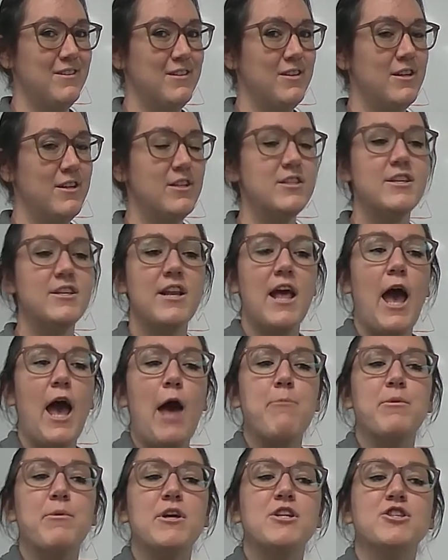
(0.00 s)
Did it
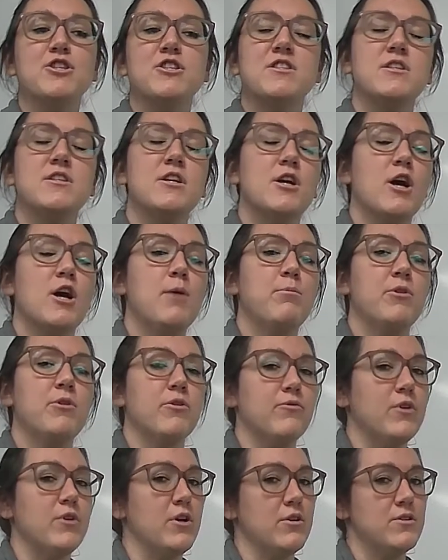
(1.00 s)
happen just in a couple of
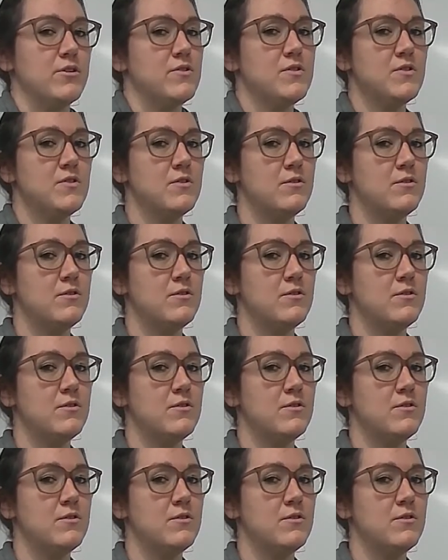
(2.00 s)
years?